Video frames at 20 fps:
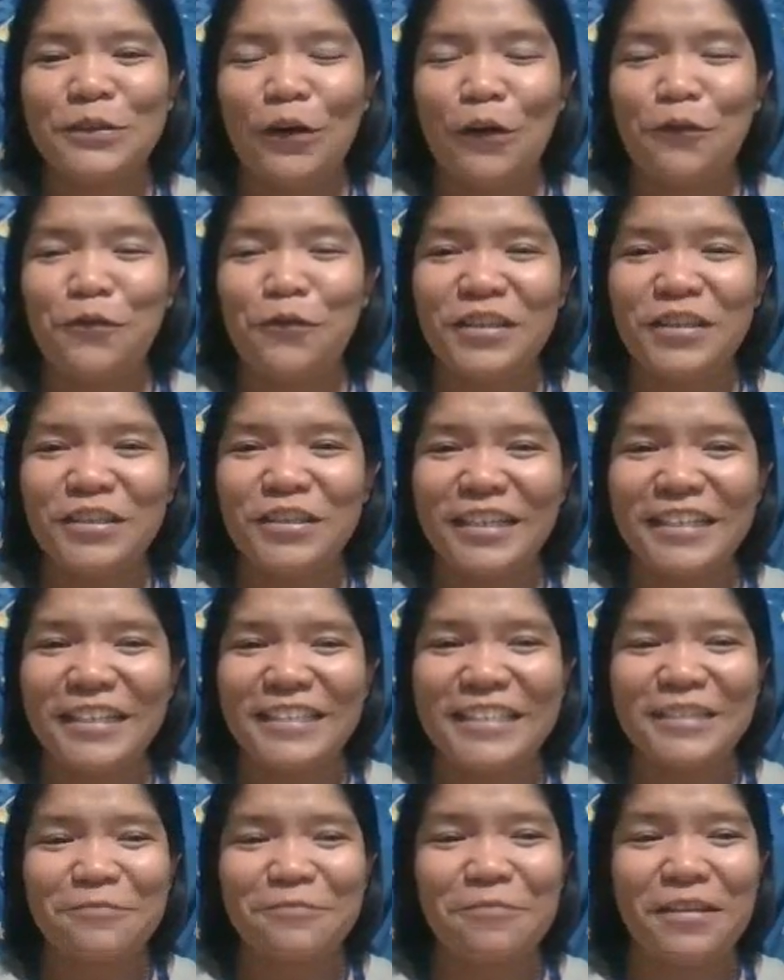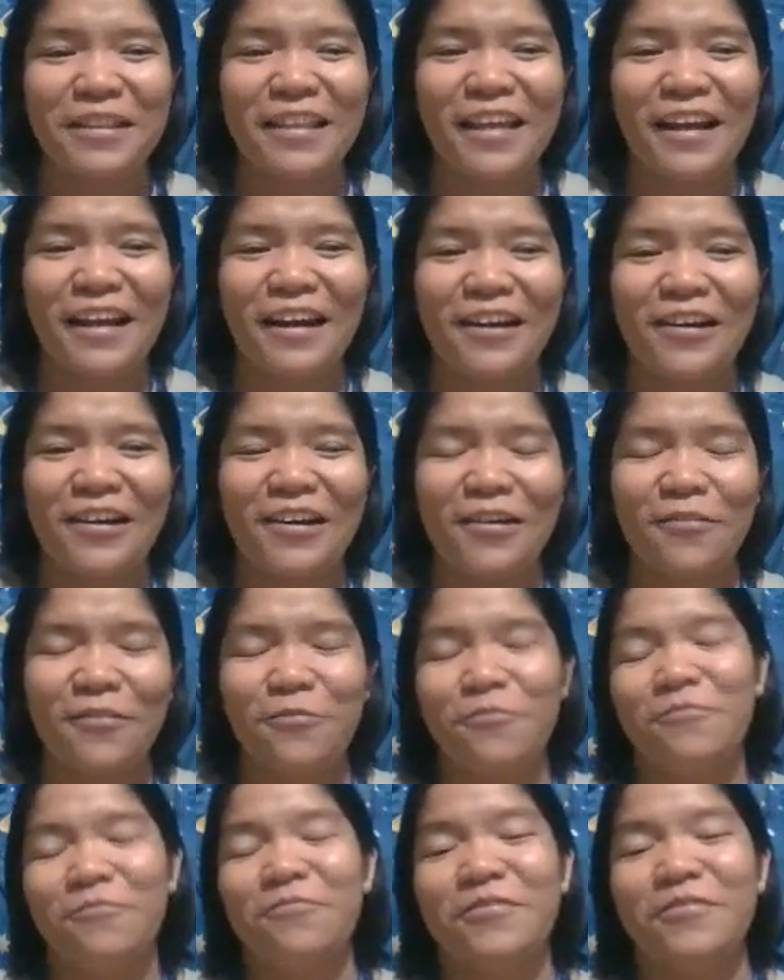officials when they
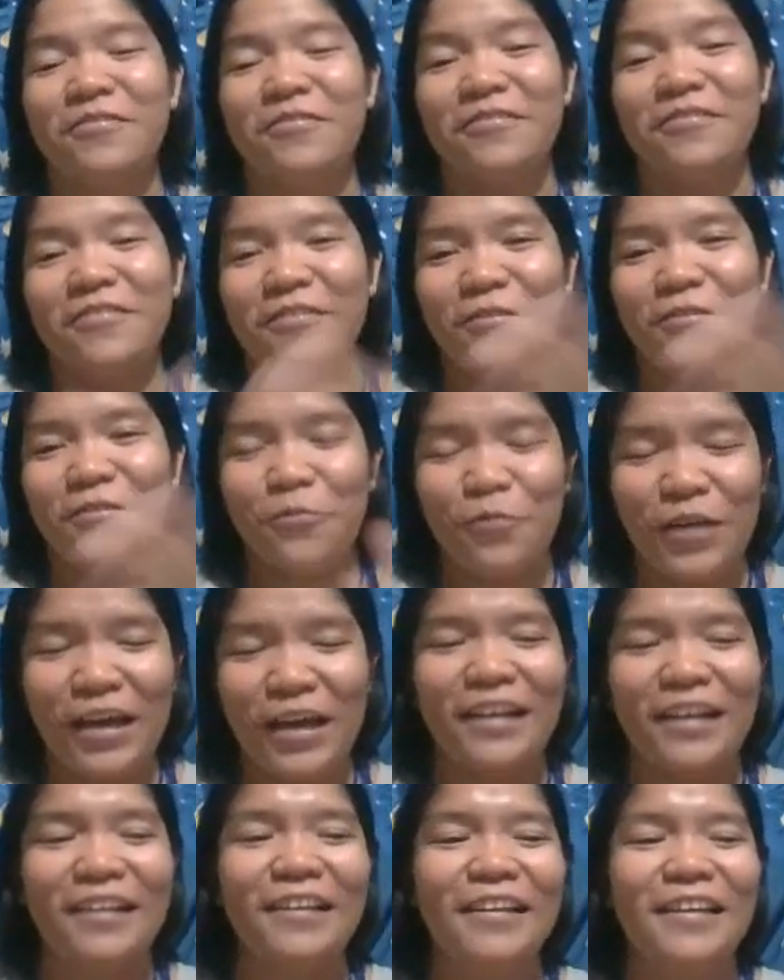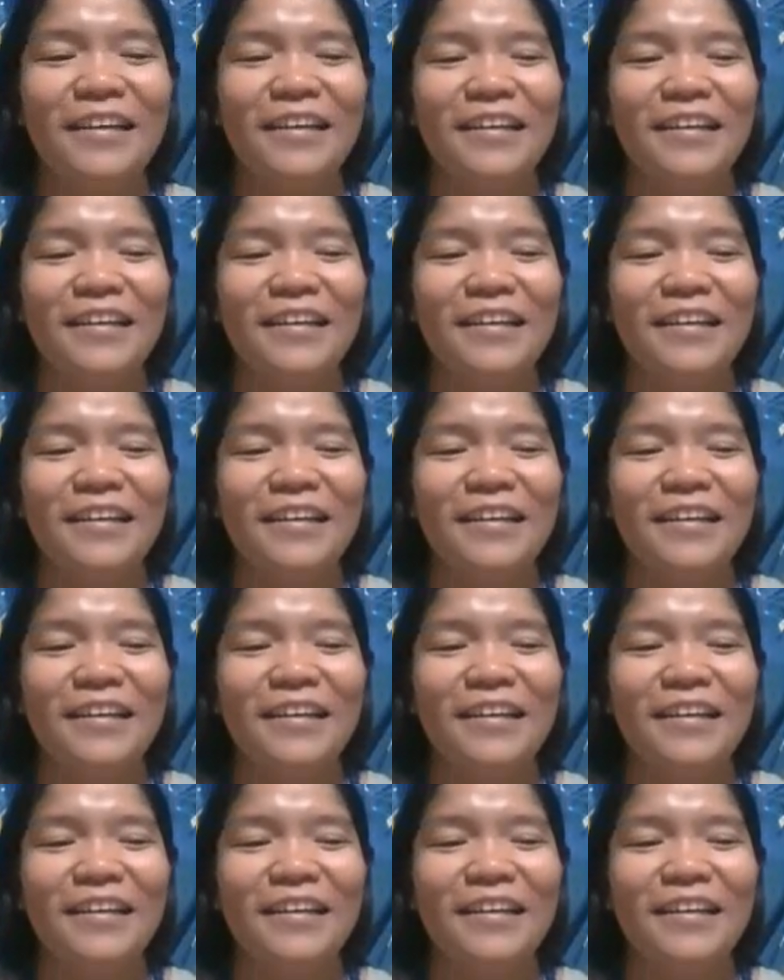are, well,